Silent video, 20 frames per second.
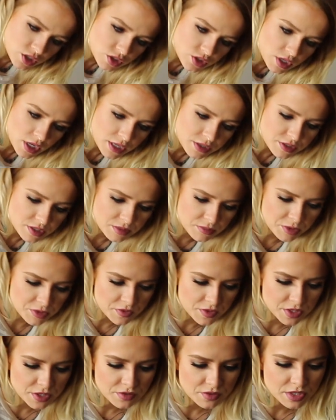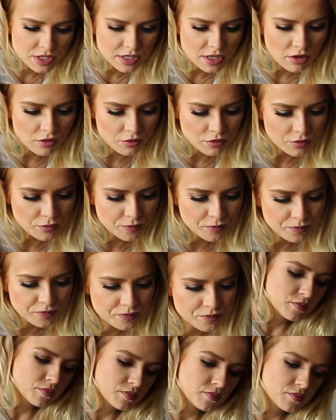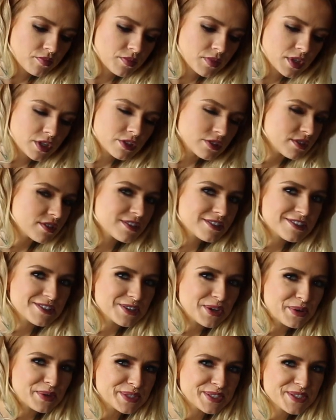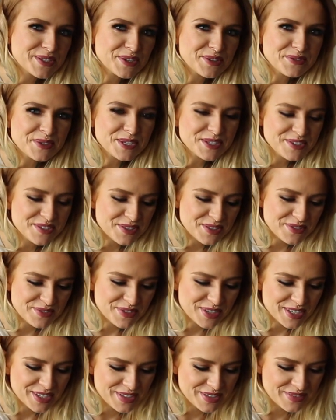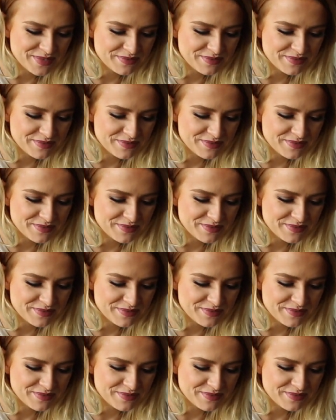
try out some new things for yourself. Because this is going so well so far.